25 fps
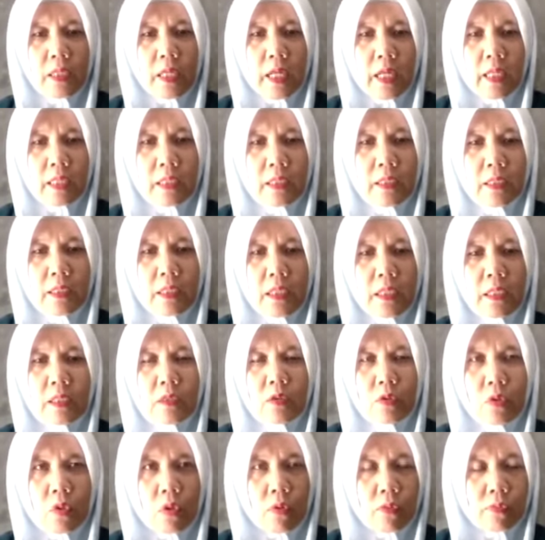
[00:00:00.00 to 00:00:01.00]
and the
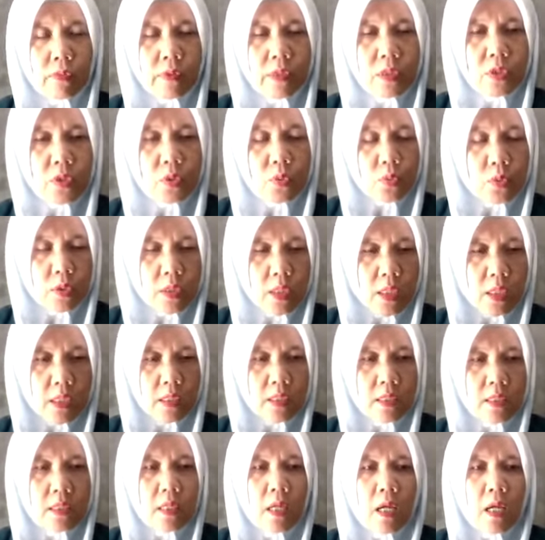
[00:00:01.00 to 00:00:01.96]
introvert students?